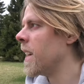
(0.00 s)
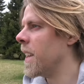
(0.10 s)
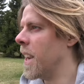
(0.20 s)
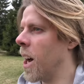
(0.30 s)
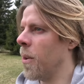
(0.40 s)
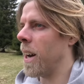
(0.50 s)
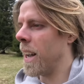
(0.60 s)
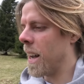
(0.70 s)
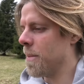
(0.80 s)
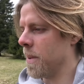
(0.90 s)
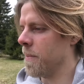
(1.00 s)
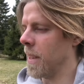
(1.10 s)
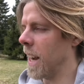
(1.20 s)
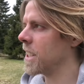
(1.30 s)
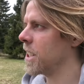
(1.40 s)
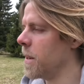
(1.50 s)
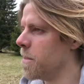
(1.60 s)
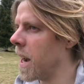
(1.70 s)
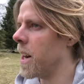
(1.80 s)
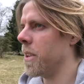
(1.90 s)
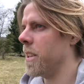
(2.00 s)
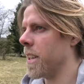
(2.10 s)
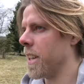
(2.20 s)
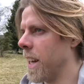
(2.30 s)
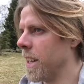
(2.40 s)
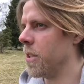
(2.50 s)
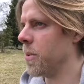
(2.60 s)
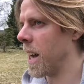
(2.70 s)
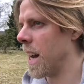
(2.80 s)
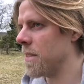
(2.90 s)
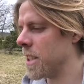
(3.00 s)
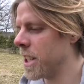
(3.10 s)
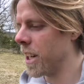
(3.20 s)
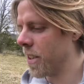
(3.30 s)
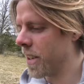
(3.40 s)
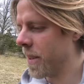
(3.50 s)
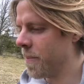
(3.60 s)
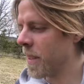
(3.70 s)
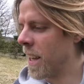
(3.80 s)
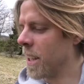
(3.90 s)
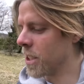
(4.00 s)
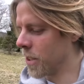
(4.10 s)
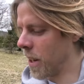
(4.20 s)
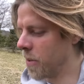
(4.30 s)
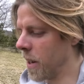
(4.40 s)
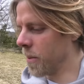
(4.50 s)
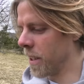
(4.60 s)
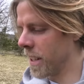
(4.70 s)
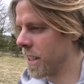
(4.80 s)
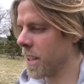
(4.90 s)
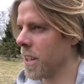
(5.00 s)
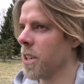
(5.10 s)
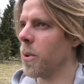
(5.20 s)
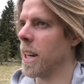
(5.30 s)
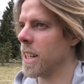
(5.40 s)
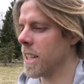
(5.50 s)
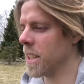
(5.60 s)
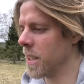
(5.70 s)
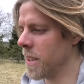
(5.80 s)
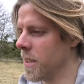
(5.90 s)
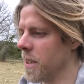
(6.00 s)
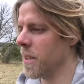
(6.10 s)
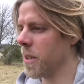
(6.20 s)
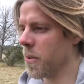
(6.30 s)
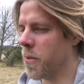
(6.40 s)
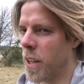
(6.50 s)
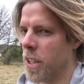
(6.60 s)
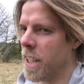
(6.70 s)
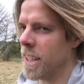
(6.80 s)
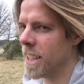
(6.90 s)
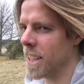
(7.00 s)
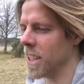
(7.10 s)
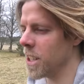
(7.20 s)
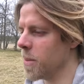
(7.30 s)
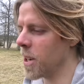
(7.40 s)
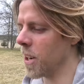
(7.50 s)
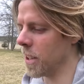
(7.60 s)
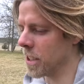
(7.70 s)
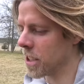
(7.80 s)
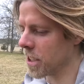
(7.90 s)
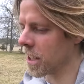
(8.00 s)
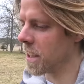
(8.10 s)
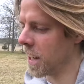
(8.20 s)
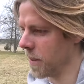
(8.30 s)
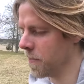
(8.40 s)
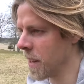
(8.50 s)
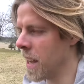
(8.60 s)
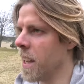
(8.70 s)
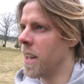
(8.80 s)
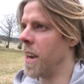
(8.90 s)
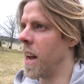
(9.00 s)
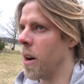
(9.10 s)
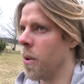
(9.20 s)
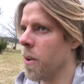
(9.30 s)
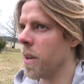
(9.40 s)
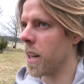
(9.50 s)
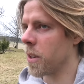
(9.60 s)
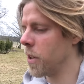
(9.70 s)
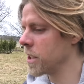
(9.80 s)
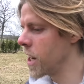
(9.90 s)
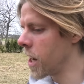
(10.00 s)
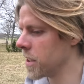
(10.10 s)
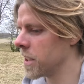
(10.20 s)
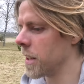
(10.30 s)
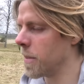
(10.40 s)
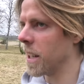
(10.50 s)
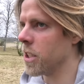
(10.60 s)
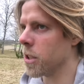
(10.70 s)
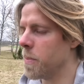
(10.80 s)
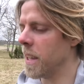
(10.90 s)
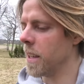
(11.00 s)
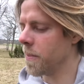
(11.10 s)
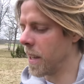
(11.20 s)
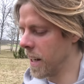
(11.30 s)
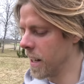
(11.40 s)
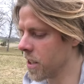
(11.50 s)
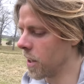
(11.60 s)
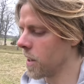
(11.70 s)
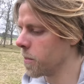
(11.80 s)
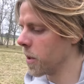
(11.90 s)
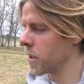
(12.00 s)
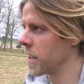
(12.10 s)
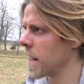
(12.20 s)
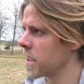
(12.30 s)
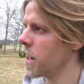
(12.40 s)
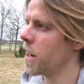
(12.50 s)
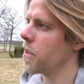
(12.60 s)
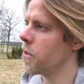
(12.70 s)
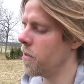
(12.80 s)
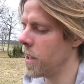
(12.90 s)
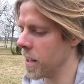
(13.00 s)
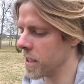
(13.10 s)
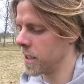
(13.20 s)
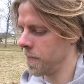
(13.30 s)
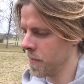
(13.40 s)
Now, I am actually married and I do have children, so I found it quite funny indeed to be called such a thing. Now, at a first glance, it might just be an insult, but it actually reveals